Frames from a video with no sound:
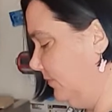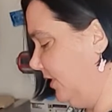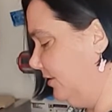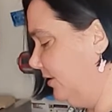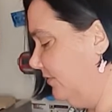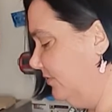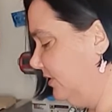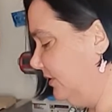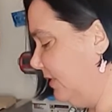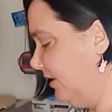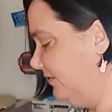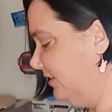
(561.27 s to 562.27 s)
Love the
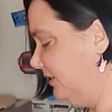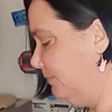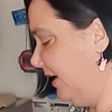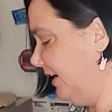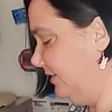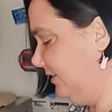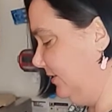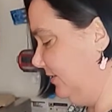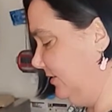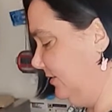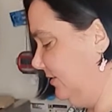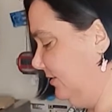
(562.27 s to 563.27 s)
smell of
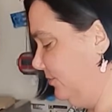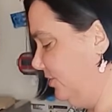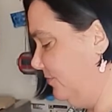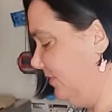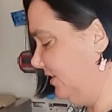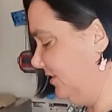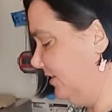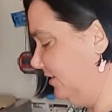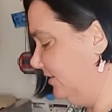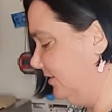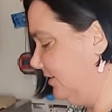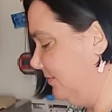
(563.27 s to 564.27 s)
spices when you mix it
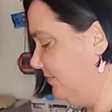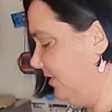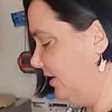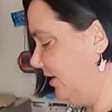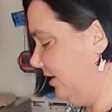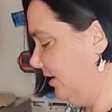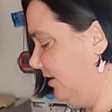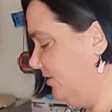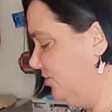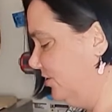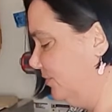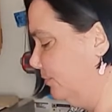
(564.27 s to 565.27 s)
into something. It
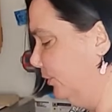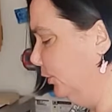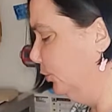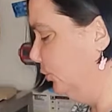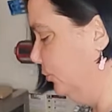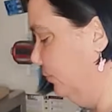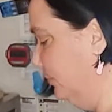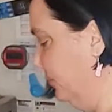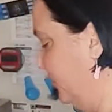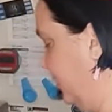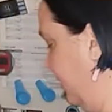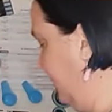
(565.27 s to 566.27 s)
just
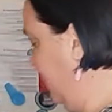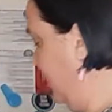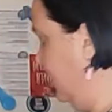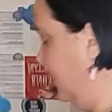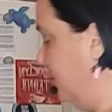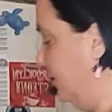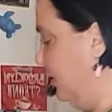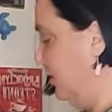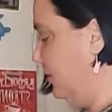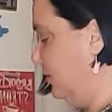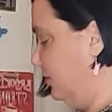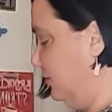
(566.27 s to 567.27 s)
blooms.
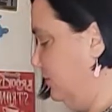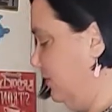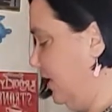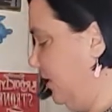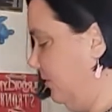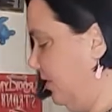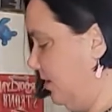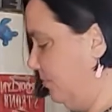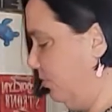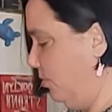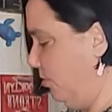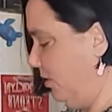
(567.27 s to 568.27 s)
All right, we're gonna
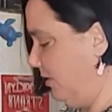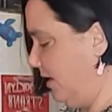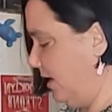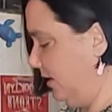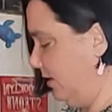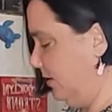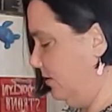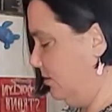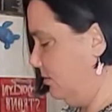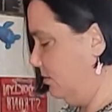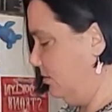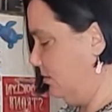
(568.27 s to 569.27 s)
pour that in
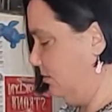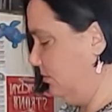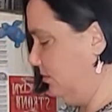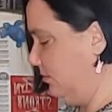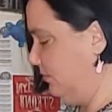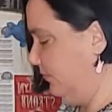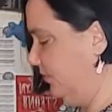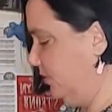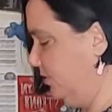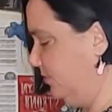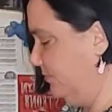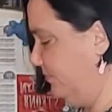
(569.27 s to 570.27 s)
all
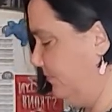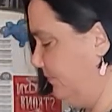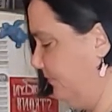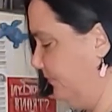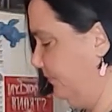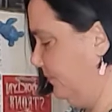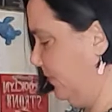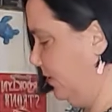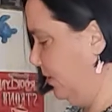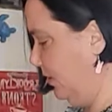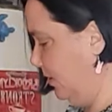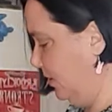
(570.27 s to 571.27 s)
over.
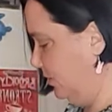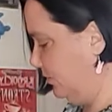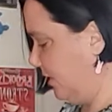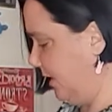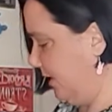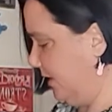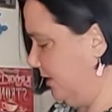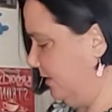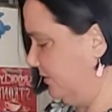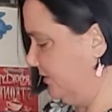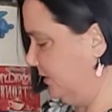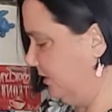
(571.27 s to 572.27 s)
Try to get it in
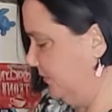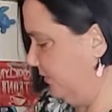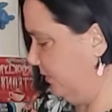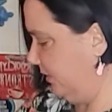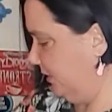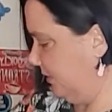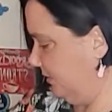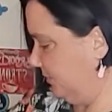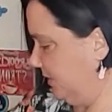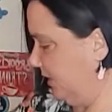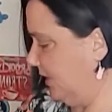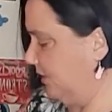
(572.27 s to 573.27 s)
as evenly as we
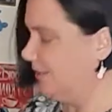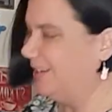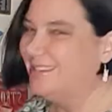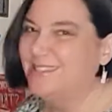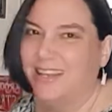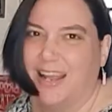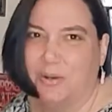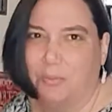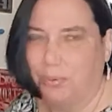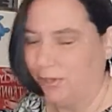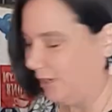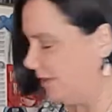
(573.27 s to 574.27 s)
can. Like I said, I don't
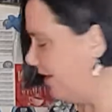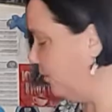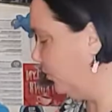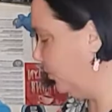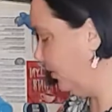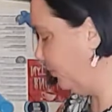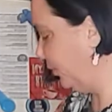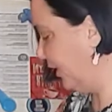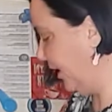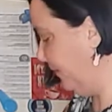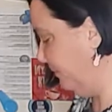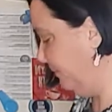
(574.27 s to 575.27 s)
cook pretty.